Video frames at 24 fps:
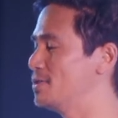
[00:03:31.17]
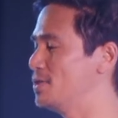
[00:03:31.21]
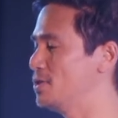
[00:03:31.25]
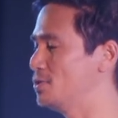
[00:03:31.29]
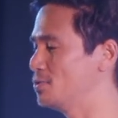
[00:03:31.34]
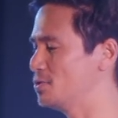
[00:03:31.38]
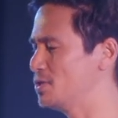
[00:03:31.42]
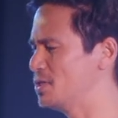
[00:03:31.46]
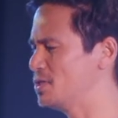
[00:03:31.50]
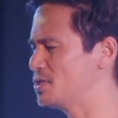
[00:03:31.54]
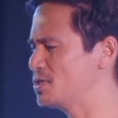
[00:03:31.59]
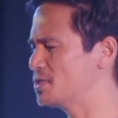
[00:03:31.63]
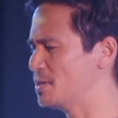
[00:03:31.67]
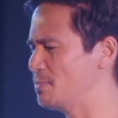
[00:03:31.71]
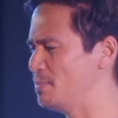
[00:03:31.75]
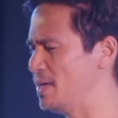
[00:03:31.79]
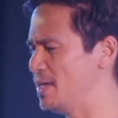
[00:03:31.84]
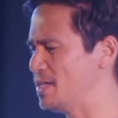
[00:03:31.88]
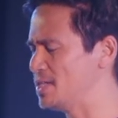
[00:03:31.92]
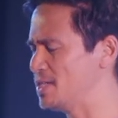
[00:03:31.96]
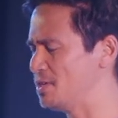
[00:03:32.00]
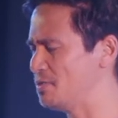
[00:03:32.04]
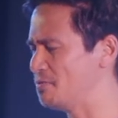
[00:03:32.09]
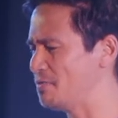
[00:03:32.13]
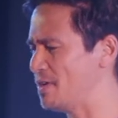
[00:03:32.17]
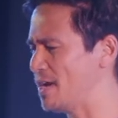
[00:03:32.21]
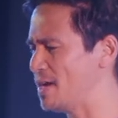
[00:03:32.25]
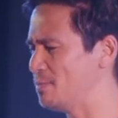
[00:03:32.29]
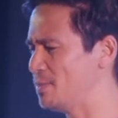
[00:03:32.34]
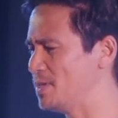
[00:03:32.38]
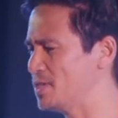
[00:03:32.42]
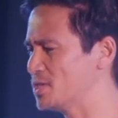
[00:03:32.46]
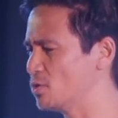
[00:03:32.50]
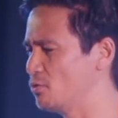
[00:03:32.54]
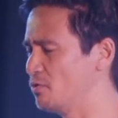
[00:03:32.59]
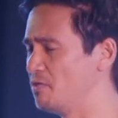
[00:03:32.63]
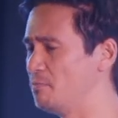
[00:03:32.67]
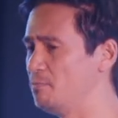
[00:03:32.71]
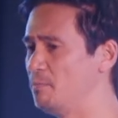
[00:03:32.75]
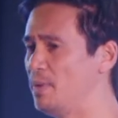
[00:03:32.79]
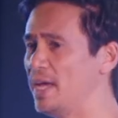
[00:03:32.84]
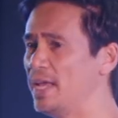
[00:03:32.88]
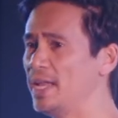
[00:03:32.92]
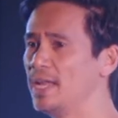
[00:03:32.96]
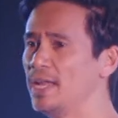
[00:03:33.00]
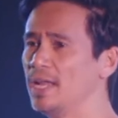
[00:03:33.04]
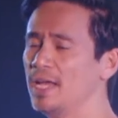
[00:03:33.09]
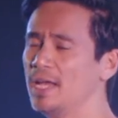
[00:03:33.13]
this amazing family. So we've
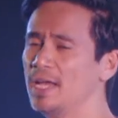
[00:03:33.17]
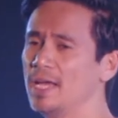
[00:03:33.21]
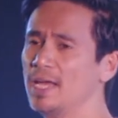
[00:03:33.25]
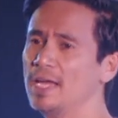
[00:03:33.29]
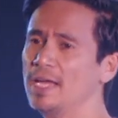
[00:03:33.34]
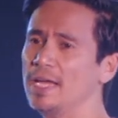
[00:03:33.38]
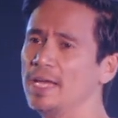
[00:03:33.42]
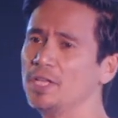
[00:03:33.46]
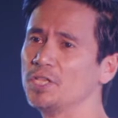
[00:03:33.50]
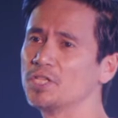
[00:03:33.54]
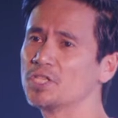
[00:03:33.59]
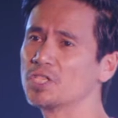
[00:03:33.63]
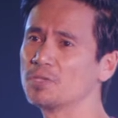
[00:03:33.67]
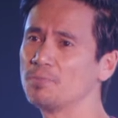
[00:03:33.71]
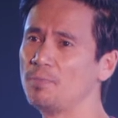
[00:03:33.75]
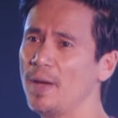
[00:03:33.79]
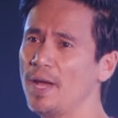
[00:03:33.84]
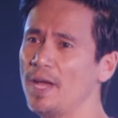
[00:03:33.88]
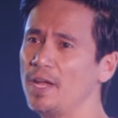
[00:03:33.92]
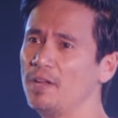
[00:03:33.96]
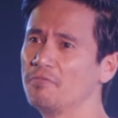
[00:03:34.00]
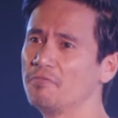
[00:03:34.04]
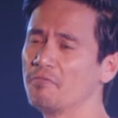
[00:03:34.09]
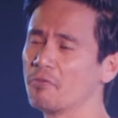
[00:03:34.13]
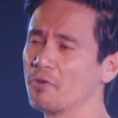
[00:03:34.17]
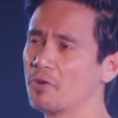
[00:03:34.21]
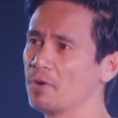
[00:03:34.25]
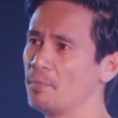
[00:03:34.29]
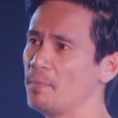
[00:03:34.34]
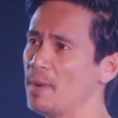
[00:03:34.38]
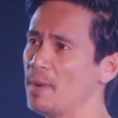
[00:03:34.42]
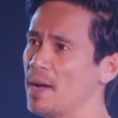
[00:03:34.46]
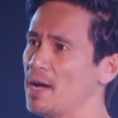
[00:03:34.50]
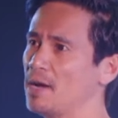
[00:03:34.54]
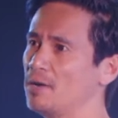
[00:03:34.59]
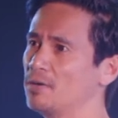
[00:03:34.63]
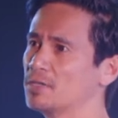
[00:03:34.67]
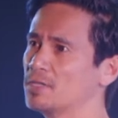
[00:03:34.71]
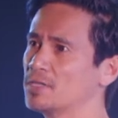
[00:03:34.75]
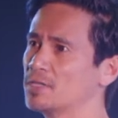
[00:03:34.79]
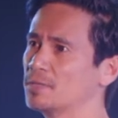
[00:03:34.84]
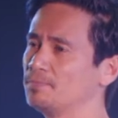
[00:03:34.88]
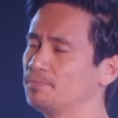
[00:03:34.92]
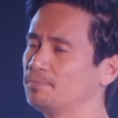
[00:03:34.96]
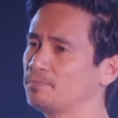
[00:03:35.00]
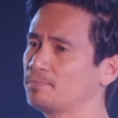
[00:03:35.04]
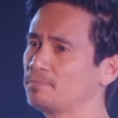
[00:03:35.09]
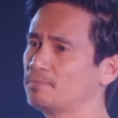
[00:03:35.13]
been in Spain for about
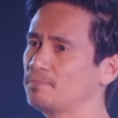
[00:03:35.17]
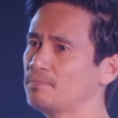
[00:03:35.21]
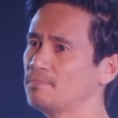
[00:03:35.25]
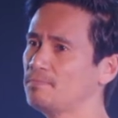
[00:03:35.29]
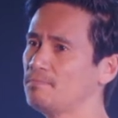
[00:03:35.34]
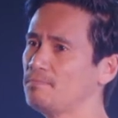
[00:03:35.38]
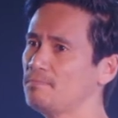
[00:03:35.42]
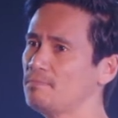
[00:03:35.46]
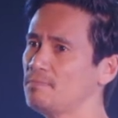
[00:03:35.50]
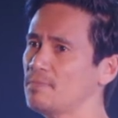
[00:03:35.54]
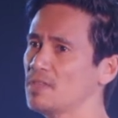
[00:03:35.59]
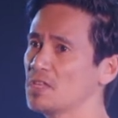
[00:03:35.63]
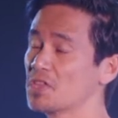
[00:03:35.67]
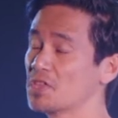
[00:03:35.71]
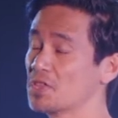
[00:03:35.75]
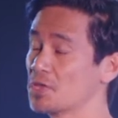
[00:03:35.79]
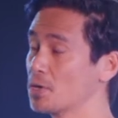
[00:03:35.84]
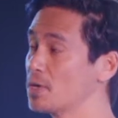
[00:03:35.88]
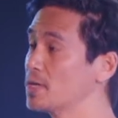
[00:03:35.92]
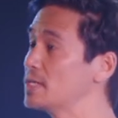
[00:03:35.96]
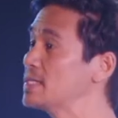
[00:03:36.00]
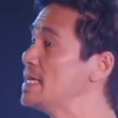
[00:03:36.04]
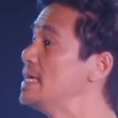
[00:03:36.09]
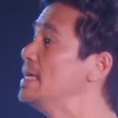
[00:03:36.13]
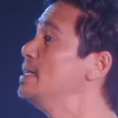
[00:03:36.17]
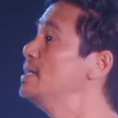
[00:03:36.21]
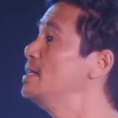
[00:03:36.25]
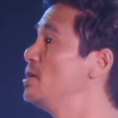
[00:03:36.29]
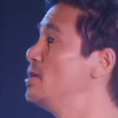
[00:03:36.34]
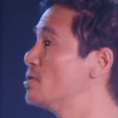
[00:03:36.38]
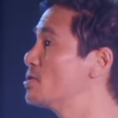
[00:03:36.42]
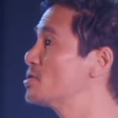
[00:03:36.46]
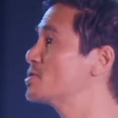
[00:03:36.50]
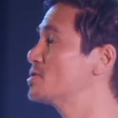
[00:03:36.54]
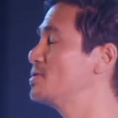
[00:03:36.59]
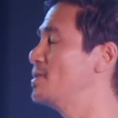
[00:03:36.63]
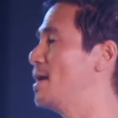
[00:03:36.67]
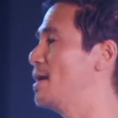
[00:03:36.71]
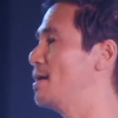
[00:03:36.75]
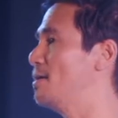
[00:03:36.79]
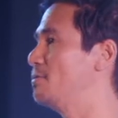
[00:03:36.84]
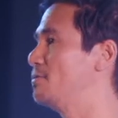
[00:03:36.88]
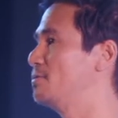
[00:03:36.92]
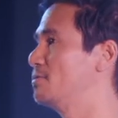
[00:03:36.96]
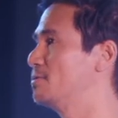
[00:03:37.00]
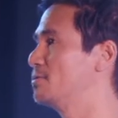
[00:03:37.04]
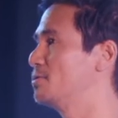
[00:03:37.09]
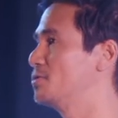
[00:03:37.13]
13 years now.
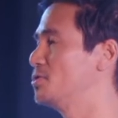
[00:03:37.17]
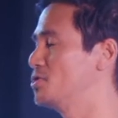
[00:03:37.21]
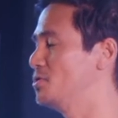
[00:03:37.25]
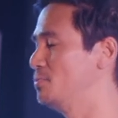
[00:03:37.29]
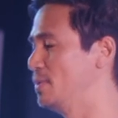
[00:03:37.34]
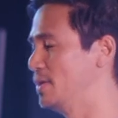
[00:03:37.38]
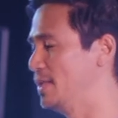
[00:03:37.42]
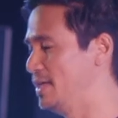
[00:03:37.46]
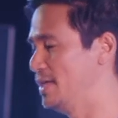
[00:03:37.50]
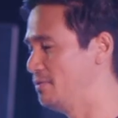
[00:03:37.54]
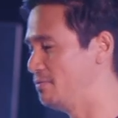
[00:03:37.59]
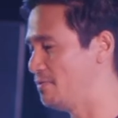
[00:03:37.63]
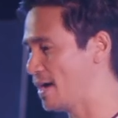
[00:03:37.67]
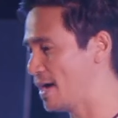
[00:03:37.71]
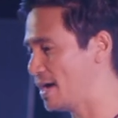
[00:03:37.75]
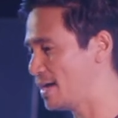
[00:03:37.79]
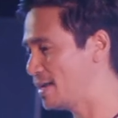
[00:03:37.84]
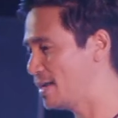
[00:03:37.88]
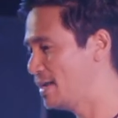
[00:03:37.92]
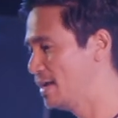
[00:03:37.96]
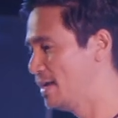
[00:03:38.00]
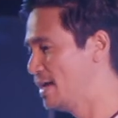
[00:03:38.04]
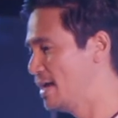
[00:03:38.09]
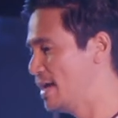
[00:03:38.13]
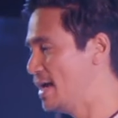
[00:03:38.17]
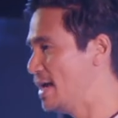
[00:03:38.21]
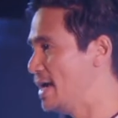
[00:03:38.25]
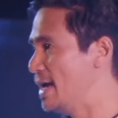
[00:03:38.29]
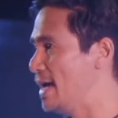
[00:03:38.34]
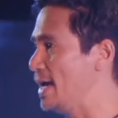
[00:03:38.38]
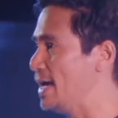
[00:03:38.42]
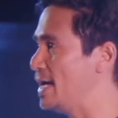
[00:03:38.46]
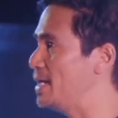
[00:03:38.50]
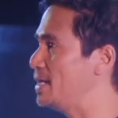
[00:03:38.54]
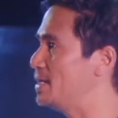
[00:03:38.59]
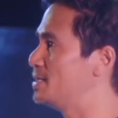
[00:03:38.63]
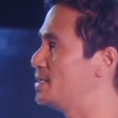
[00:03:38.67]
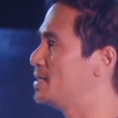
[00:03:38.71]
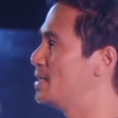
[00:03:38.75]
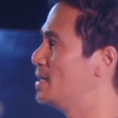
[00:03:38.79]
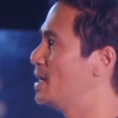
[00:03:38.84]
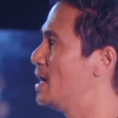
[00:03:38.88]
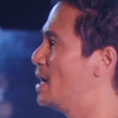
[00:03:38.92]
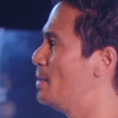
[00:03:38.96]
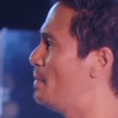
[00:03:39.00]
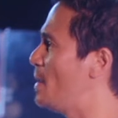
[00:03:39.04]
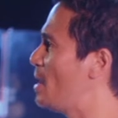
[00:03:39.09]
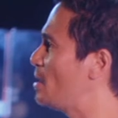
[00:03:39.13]
Could you believe that? And
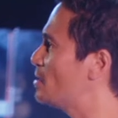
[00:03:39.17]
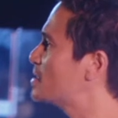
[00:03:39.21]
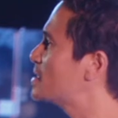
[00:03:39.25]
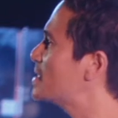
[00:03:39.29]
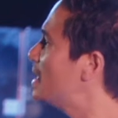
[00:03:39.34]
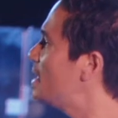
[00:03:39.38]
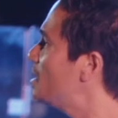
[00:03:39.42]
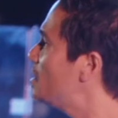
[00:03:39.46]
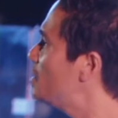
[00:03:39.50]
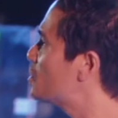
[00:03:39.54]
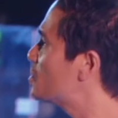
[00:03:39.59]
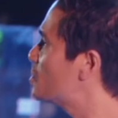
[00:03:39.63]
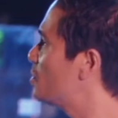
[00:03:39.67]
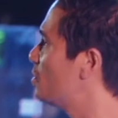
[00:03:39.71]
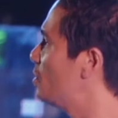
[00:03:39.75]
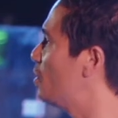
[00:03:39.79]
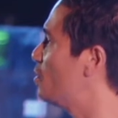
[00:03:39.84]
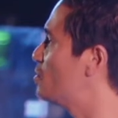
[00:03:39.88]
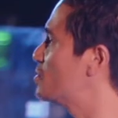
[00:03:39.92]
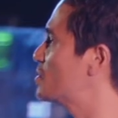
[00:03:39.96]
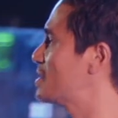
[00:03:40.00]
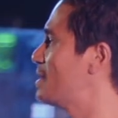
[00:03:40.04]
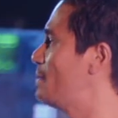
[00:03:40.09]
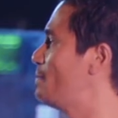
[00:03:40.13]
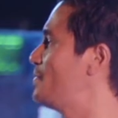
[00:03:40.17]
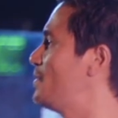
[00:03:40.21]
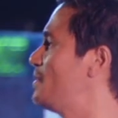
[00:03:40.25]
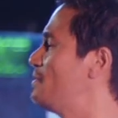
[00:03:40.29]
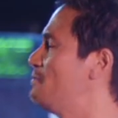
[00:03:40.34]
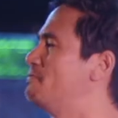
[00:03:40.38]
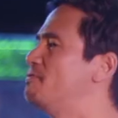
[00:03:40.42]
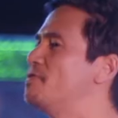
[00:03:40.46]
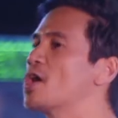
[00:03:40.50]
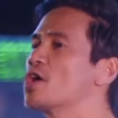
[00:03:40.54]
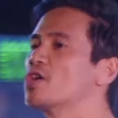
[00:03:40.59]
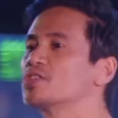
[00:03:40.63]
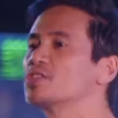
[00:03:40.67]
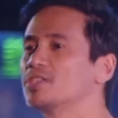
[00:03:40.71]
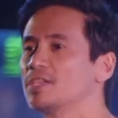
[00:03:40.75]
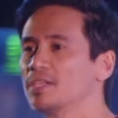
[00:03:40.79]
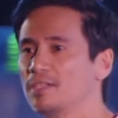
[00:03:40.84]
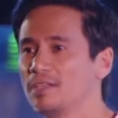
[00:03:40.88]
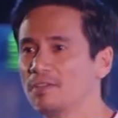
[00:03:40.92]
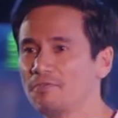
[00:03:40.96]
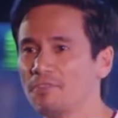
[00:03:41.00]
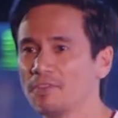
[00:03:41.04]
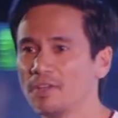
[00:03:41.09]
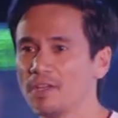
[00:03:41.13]
about 10 years ago, something very
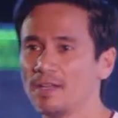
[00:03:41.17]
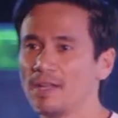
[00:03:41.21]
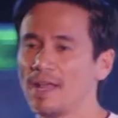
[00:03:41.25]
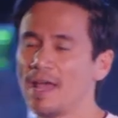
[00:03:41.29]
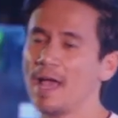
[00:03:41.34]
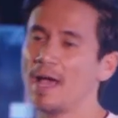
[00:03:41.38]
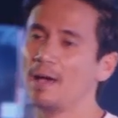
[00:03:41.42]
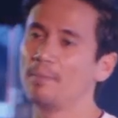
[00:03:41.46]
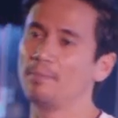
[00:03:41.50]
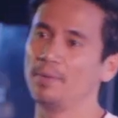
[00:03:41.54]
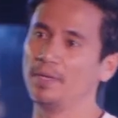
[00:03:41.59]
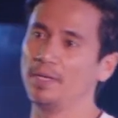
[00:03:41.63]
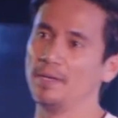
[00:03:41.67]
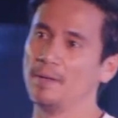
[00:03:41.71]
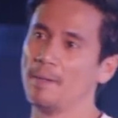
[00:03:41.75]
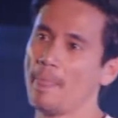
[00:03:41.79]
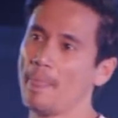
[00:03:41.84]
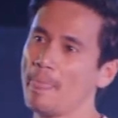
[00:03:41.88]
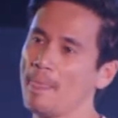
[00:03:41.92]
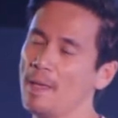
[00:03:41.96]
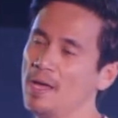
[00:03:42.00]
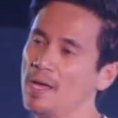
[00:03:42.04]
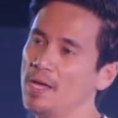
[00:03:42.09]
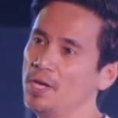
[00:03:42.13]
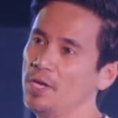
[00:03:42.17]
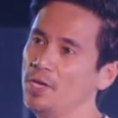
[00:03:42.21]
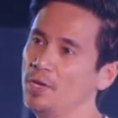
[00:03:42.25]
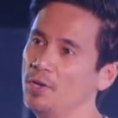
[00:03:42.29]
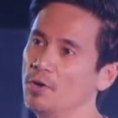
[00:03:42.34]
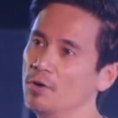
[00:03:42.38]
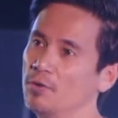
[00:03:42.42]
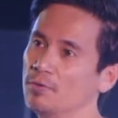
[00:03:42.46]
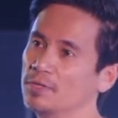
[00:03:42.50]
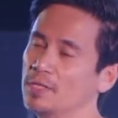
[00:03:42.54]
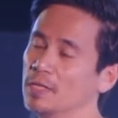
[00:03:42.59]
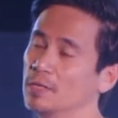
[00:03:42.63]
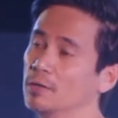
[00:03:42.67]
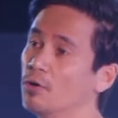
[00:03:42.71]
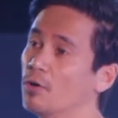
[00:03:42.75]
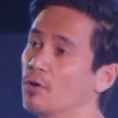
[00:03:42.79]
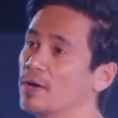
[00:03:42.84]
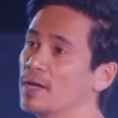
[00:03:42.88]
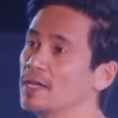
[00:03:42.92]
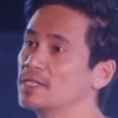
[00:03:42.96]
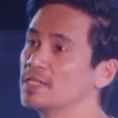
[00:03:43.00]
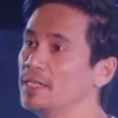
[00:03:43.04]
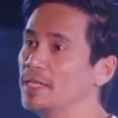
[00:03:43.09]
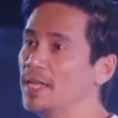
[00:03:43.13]
significant happened. You know, the Lord
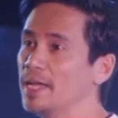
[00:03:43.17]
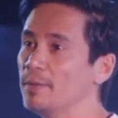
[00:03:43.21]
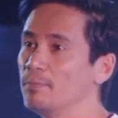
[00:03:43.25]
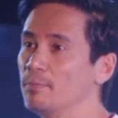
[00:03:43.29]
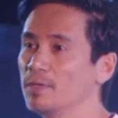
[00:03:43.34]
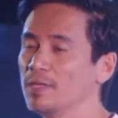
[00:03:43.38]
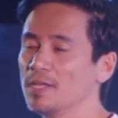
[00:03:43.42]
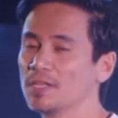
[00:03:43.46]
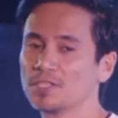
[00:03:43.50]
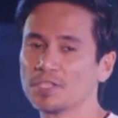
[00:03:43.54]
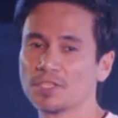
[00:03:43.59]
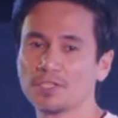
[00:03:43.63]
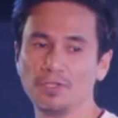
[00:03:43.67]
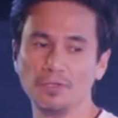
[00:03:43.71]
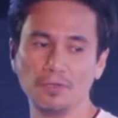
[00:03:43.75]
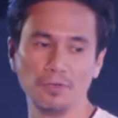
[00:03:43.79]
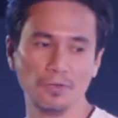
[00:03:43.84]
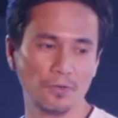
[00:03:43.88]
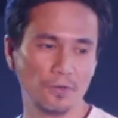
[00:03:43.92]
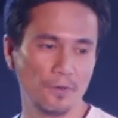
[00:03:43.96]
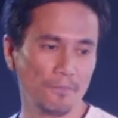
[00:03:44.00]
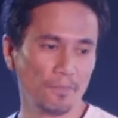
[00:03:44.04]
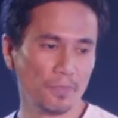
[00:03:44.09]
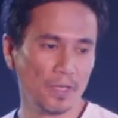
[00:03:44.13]
has enabled us to